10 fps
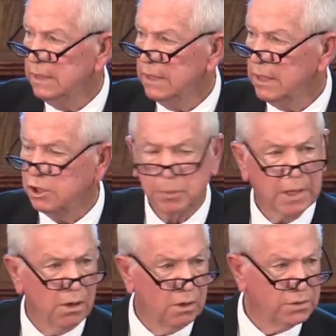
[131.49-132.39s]
And it's
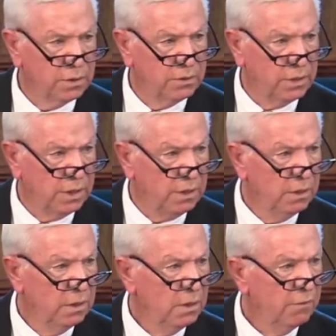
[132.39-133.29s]
because of the
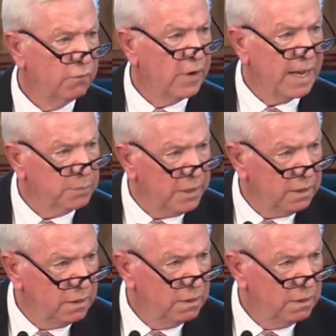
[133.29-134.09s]
fragmented